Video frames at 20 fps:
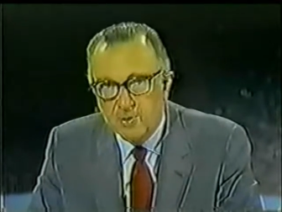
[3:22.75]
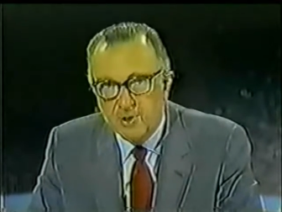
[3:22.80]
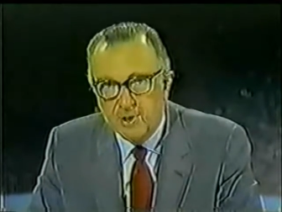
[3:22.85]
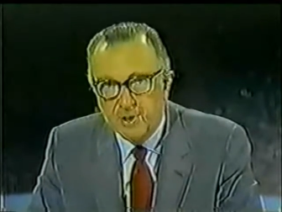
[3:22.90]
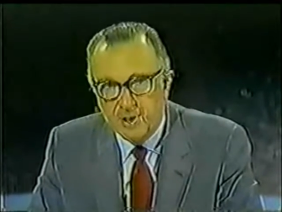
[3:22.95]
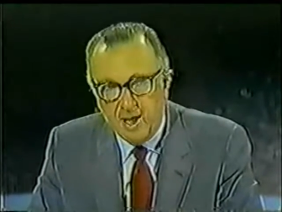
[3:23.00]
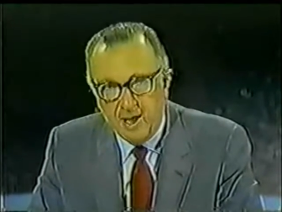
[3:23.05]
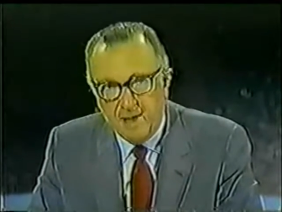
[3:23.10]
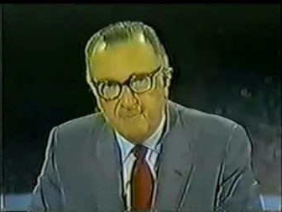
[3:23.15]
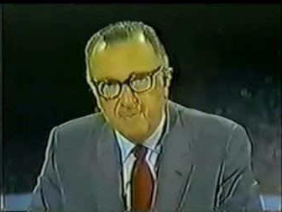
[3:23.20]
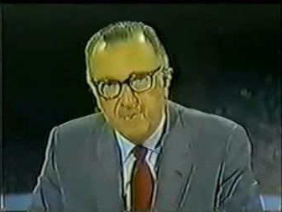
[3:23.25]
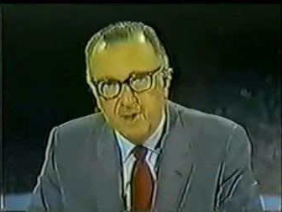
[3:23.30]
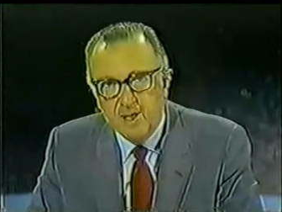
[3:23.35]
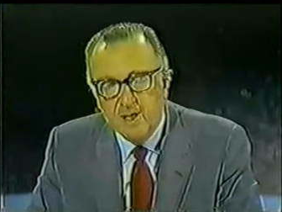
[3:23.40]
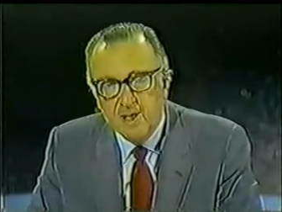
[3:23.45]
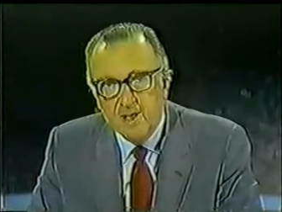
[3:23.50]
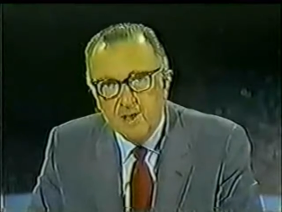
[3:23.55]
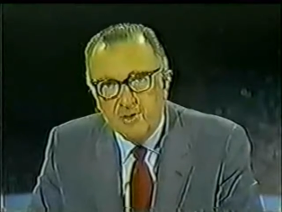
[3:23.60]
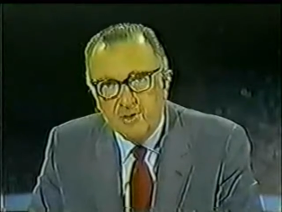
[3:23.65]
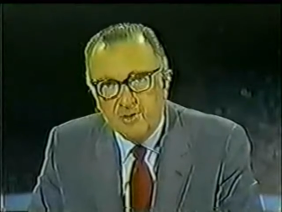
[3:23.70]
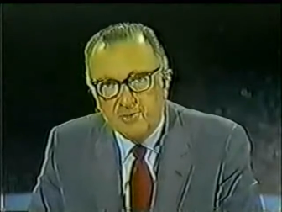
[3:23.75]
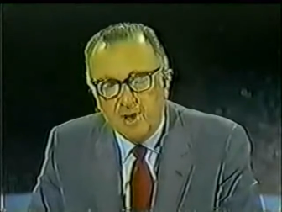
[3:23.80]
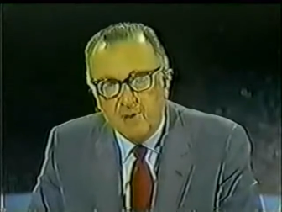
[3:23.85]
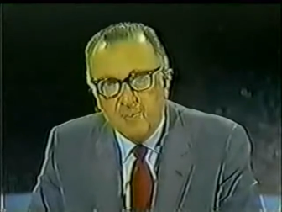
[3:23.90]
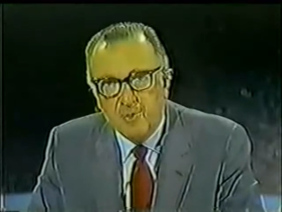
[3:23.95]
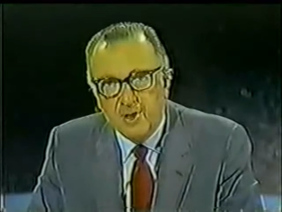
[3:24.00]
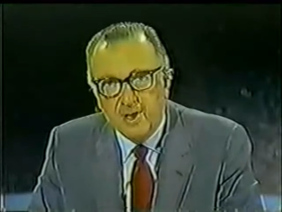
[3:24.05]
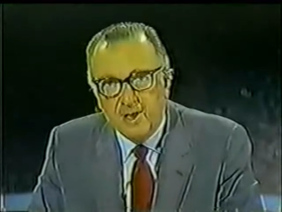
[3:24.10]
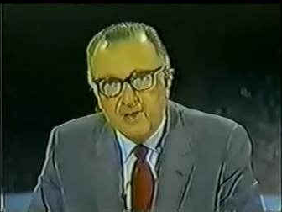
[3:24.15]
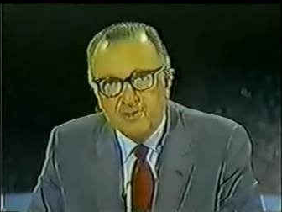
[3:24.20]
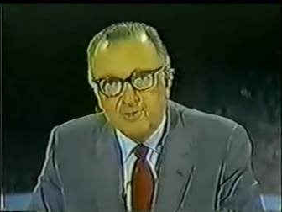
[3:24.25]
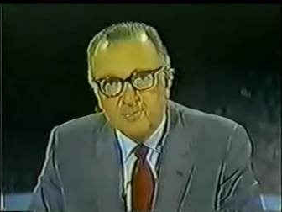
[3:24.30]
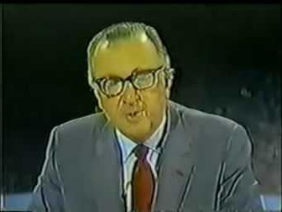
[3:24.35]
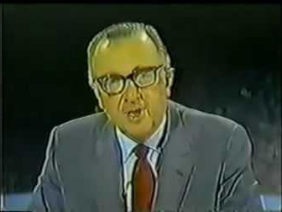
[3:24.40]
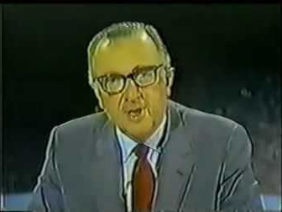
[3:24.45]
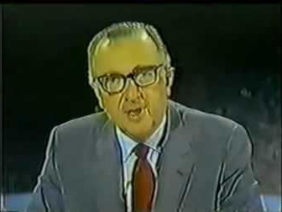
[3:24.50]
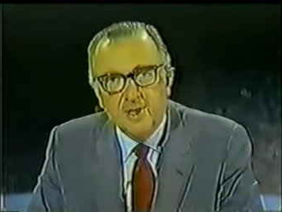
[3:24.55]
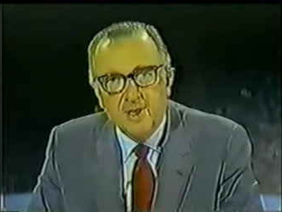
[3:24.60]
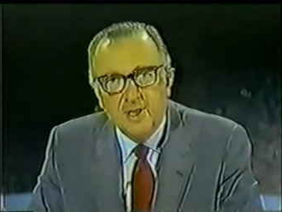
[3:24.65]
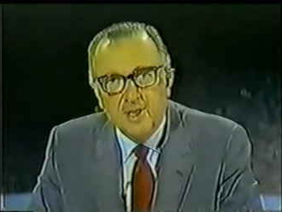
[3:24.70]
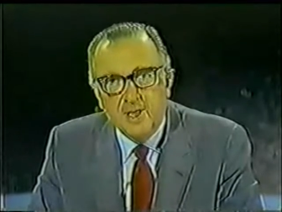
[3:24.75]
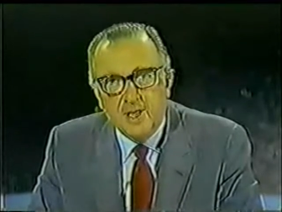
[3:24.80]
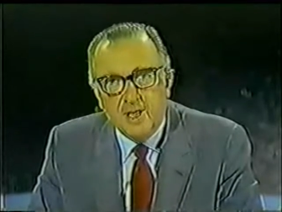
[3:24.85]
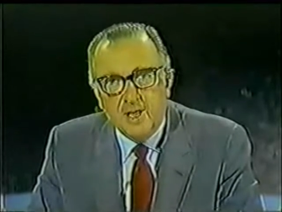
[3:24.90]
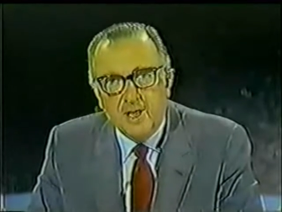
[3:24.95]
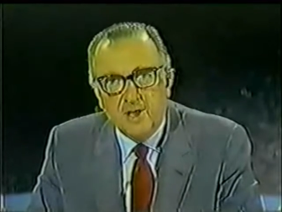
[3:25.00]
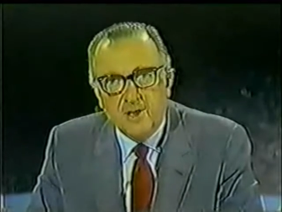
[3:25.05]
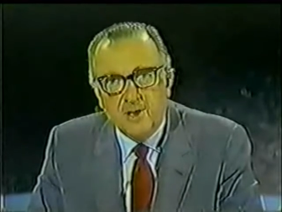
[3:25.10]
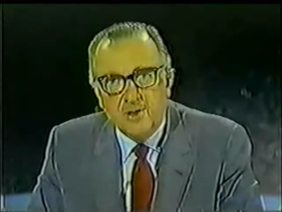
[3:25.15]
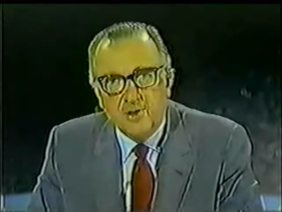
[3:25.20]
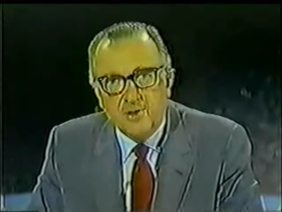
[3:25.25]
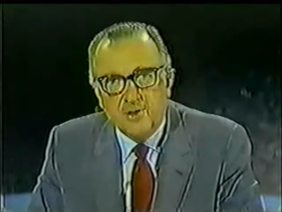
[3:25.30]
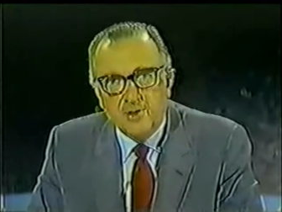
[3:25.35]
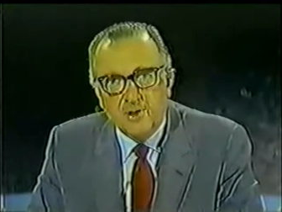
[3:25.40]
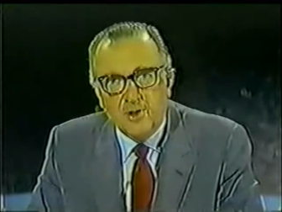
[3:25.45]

or not. The trouble has been in